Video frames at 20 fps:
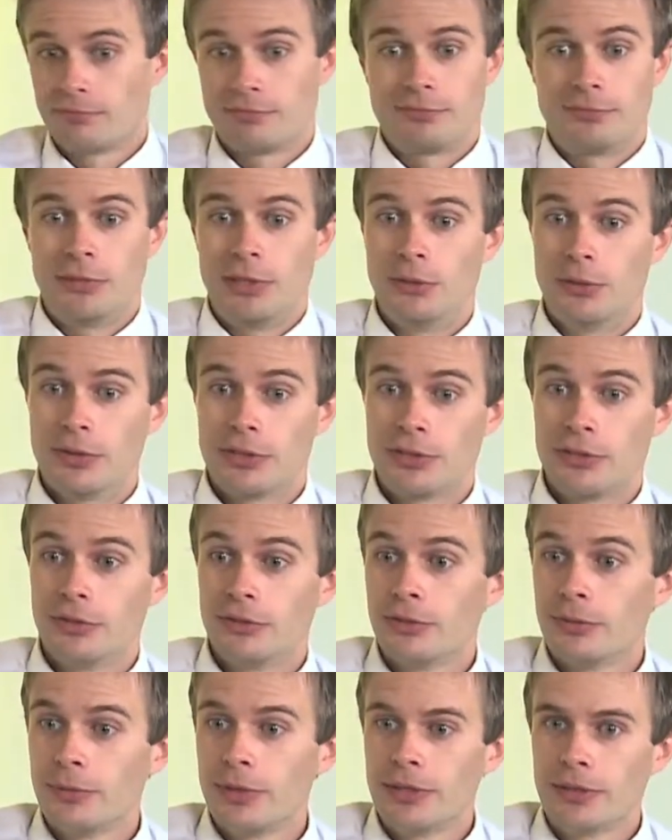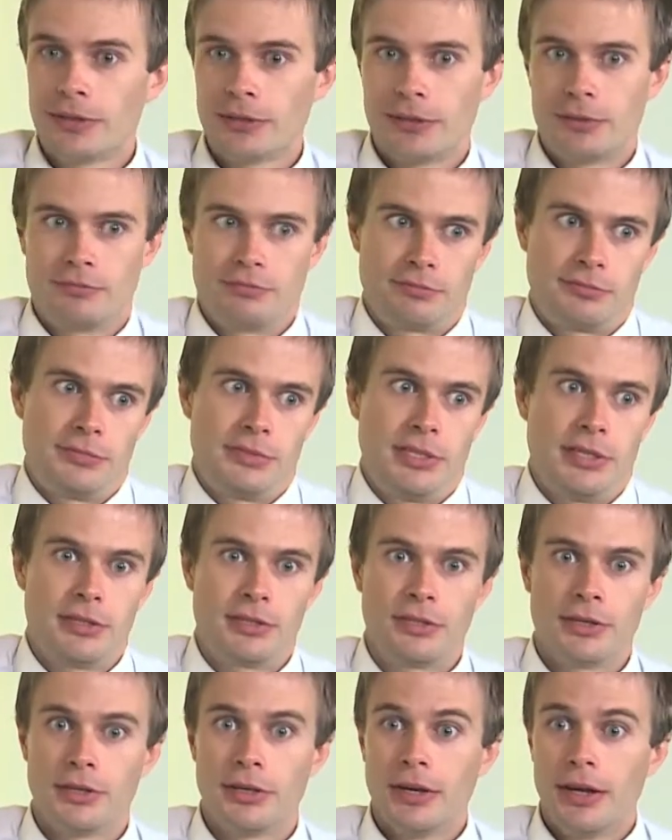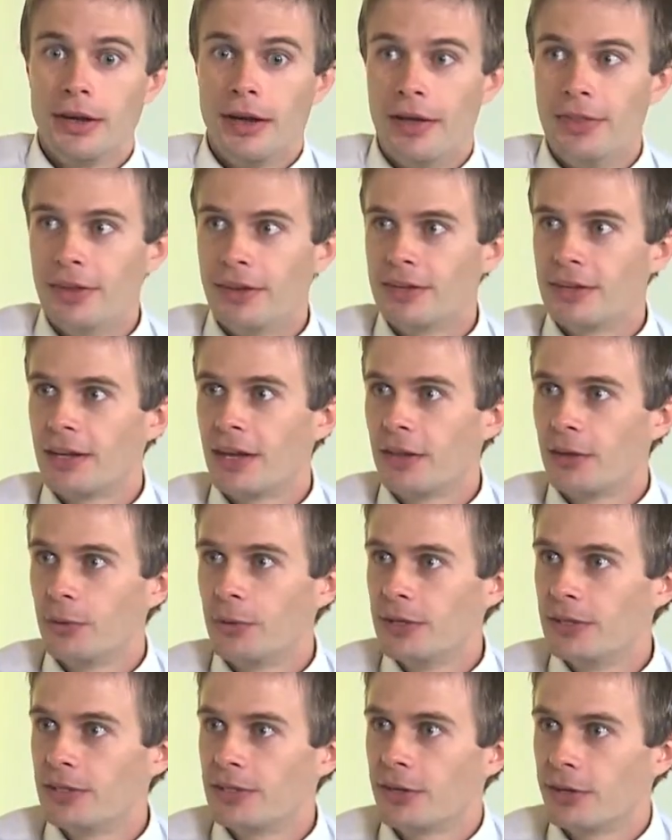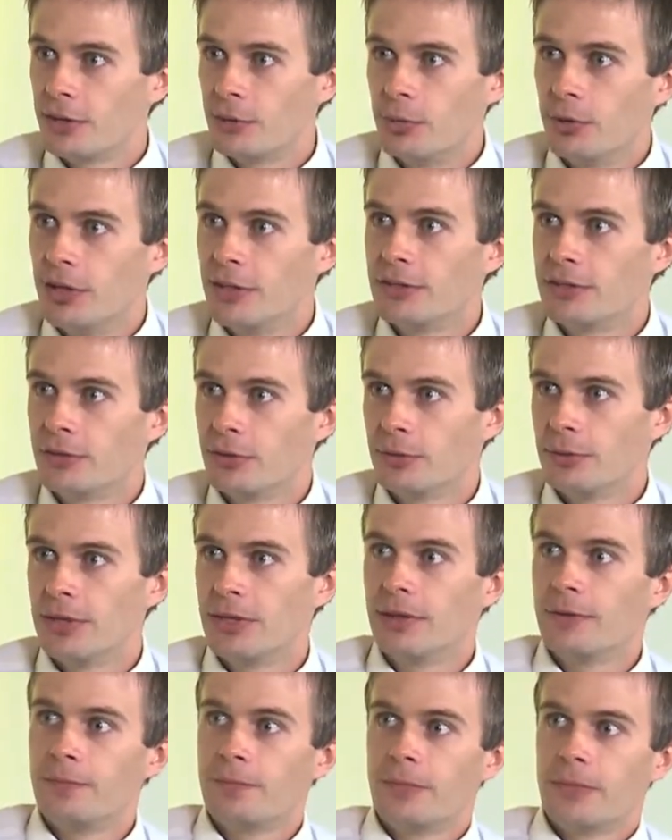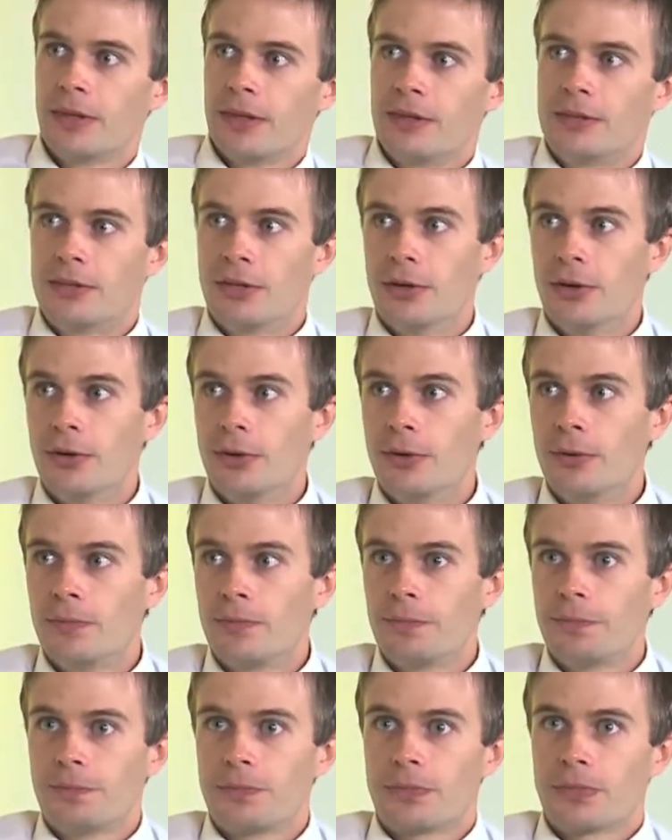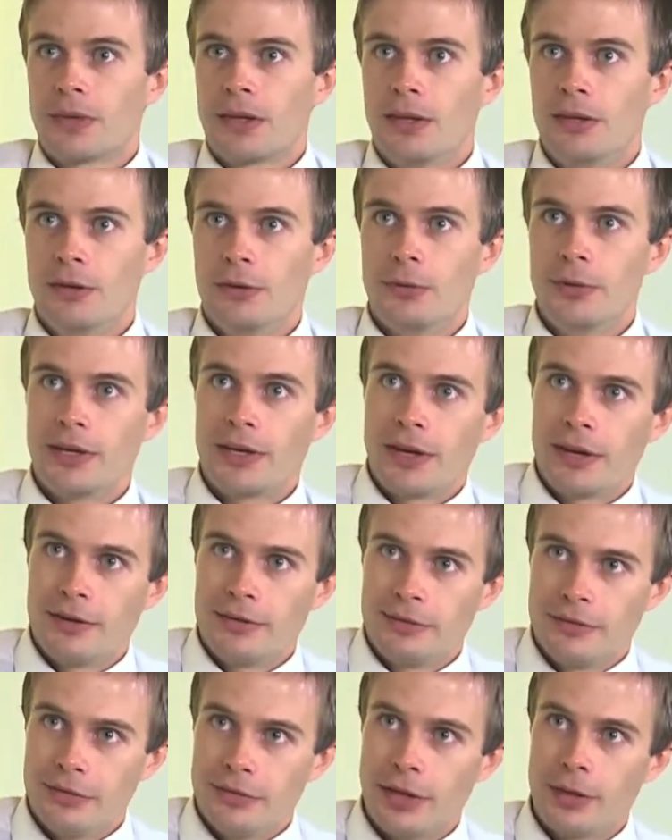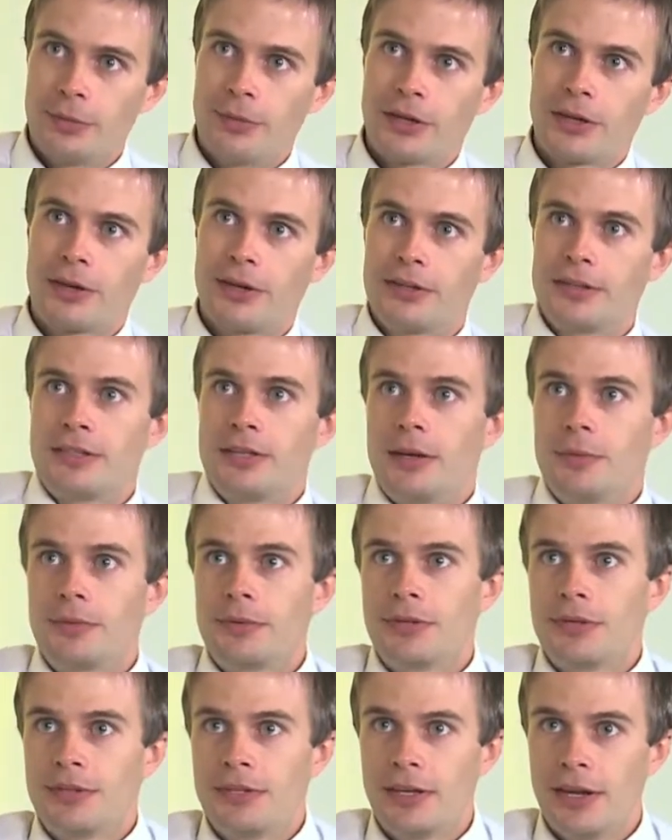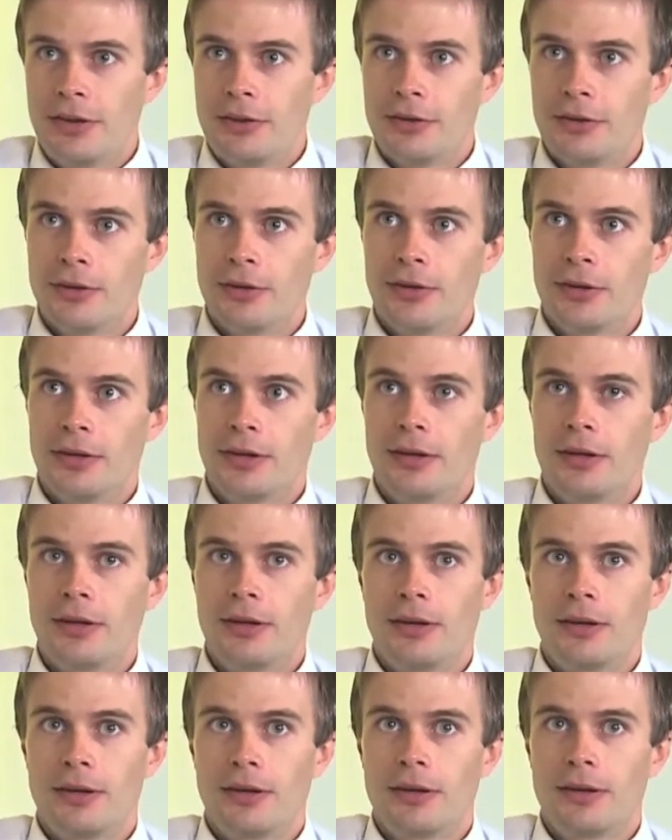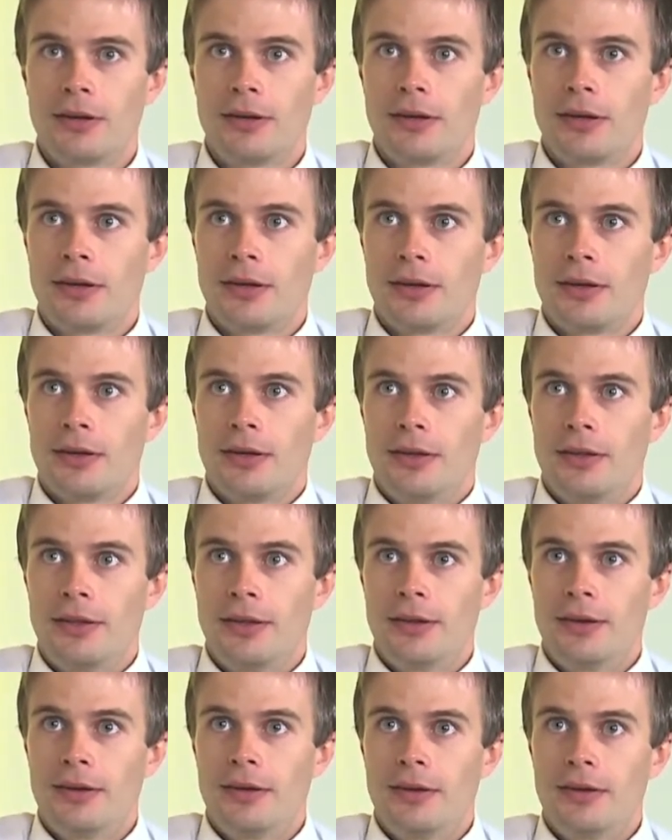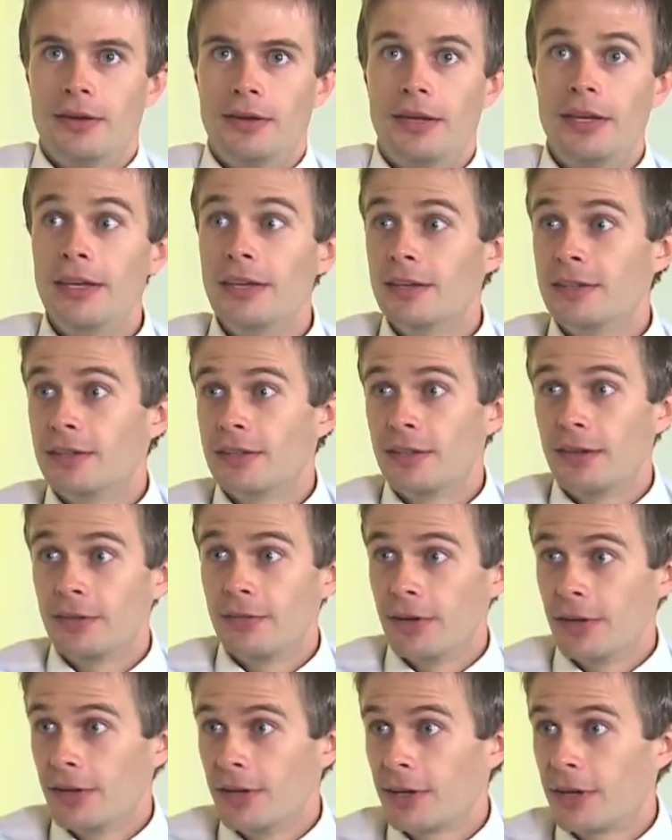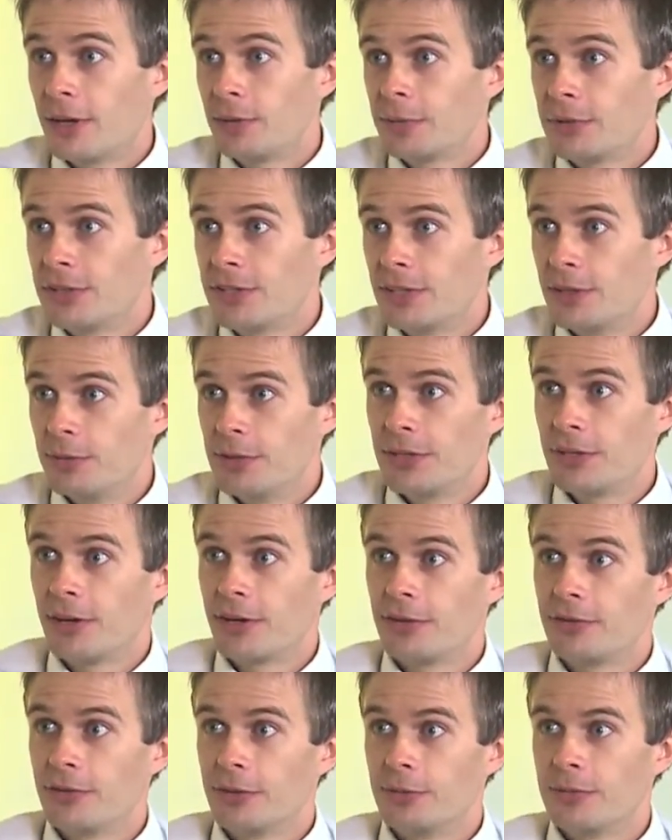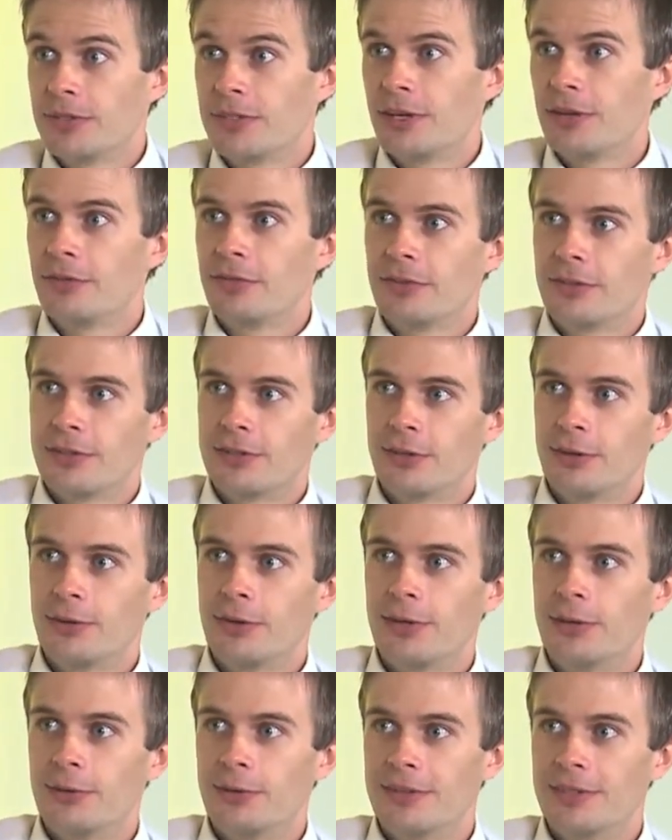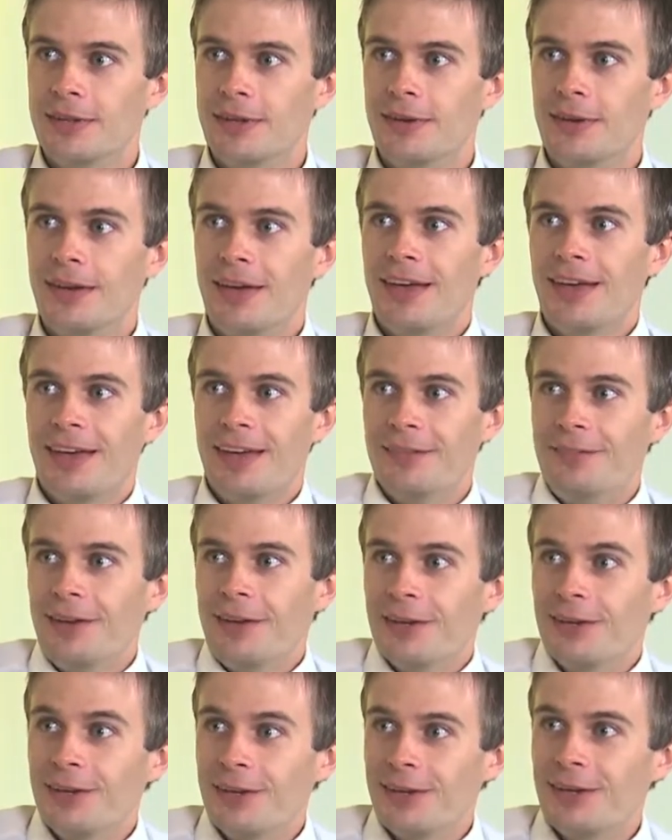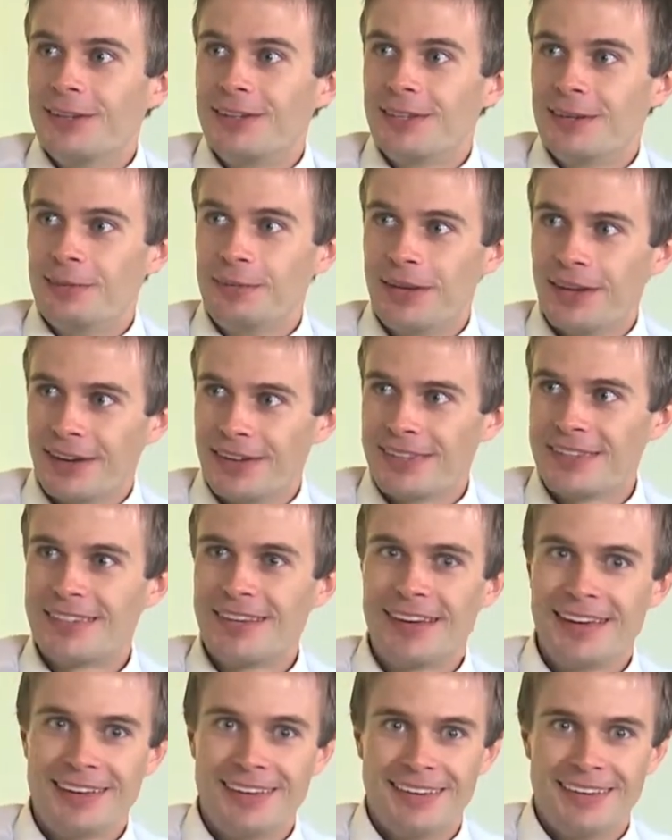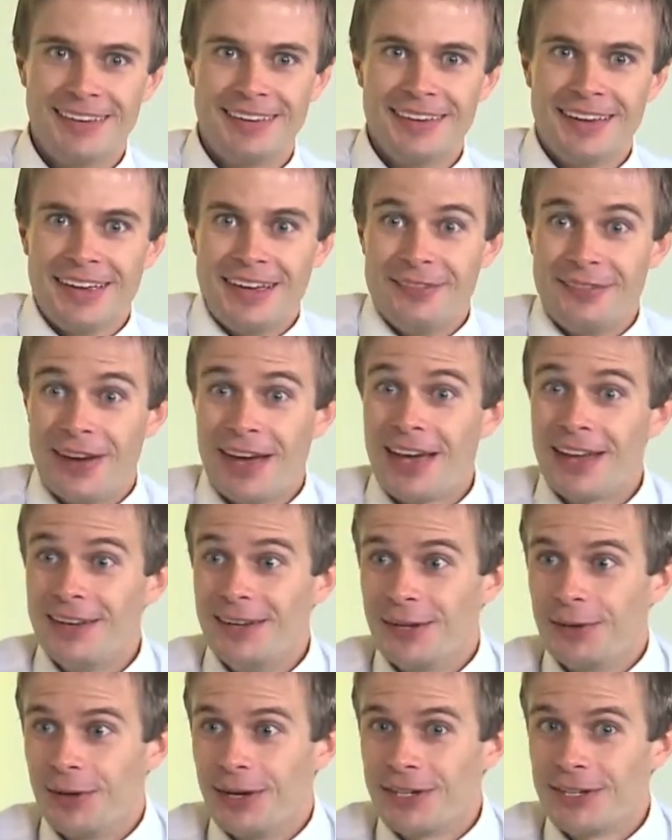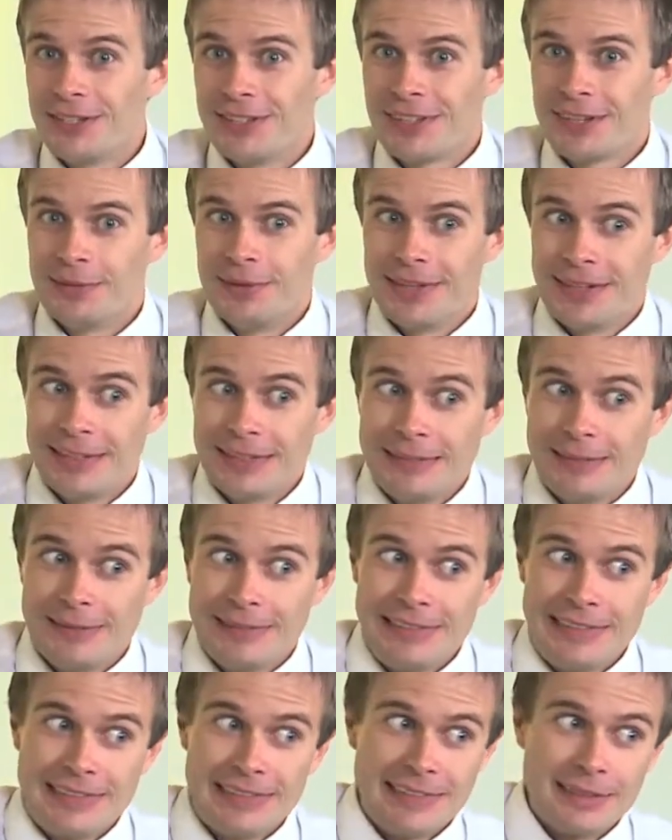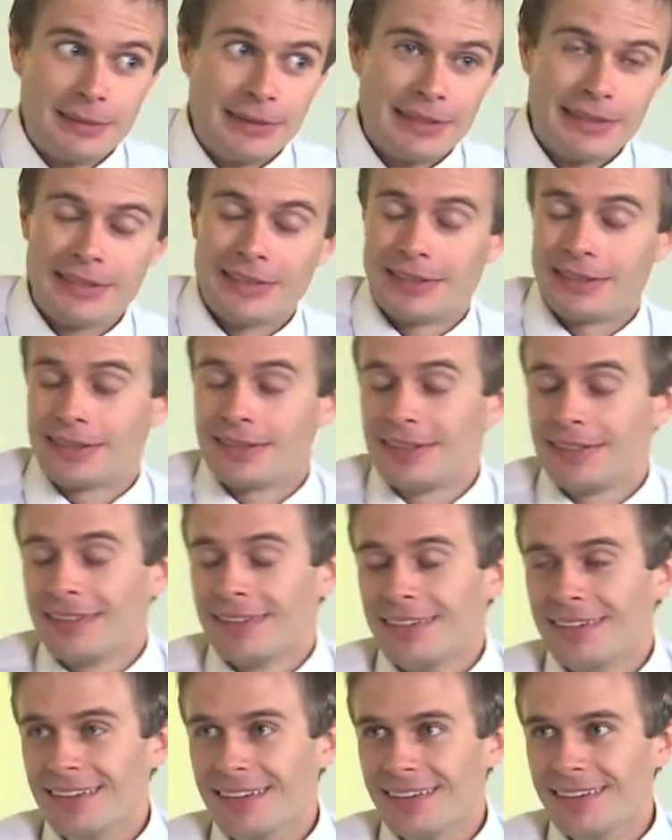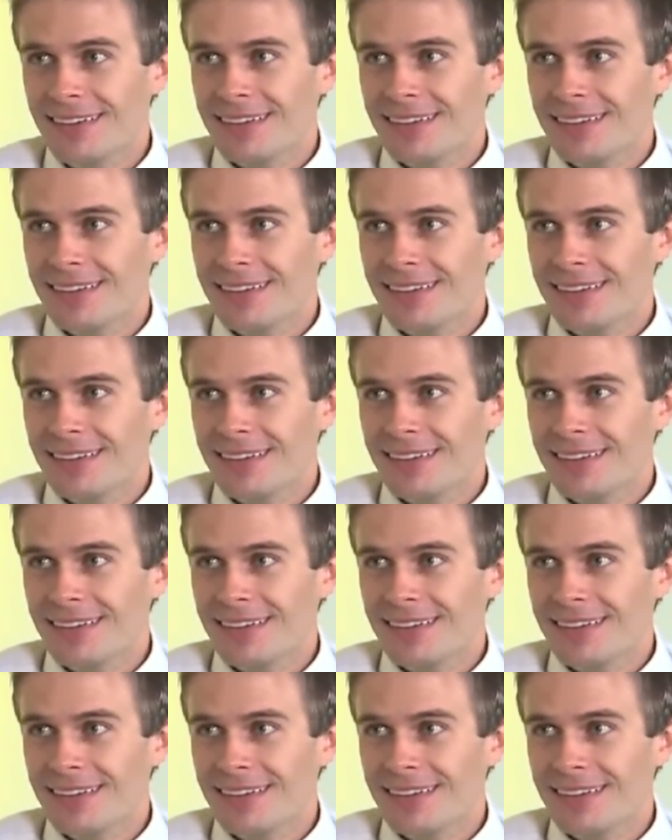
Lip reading: You want to shoot it for me?" I said, "Yeah, sure." And then together we started brainstorming it. So, we kind of developed the concept together, and then he is a very accomplished cinematographer himself, and so it felt good to be on set, and if I had any questions, I could be like, "Hey, what do you think about this?" And,